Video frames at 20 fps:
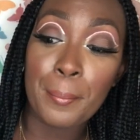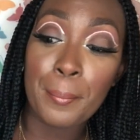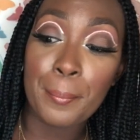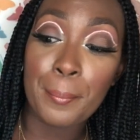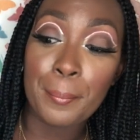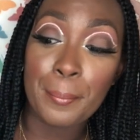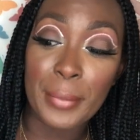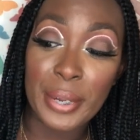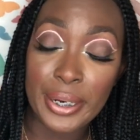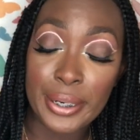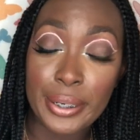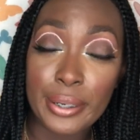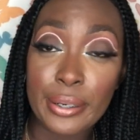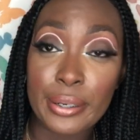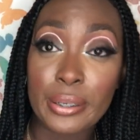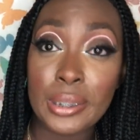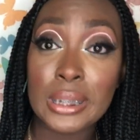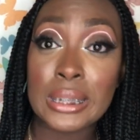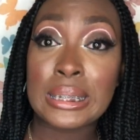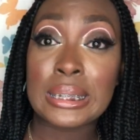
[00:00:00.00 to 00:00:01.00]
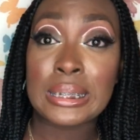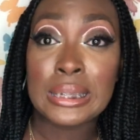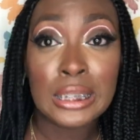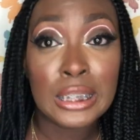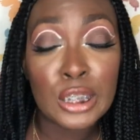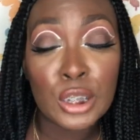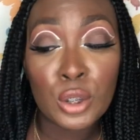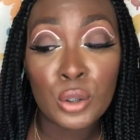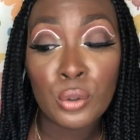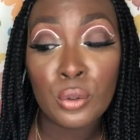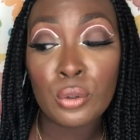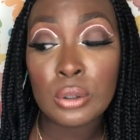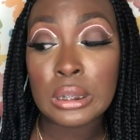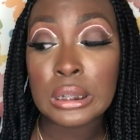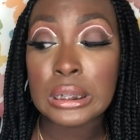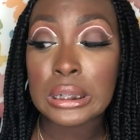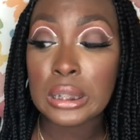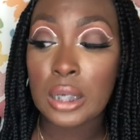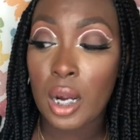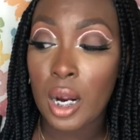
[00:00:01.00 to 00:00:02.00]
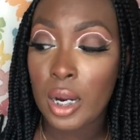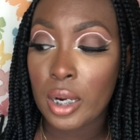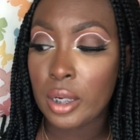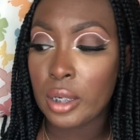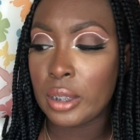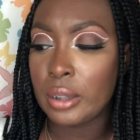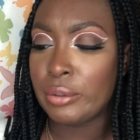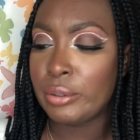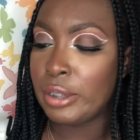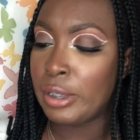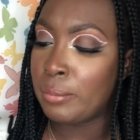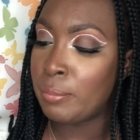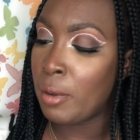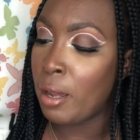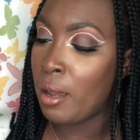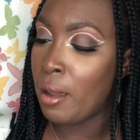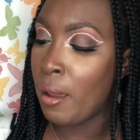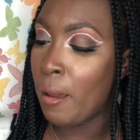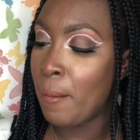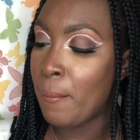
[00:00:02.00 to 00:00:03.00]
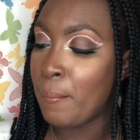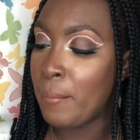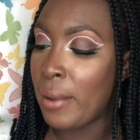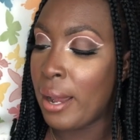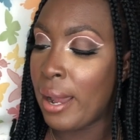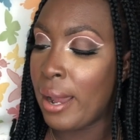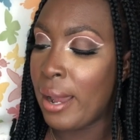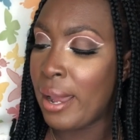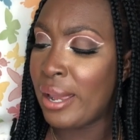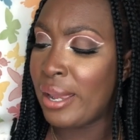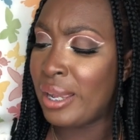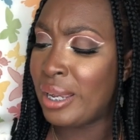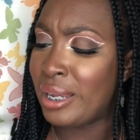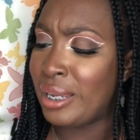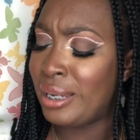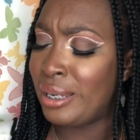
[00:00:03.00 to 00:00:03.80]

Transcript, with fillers: Medical Silicone Scar Cream by,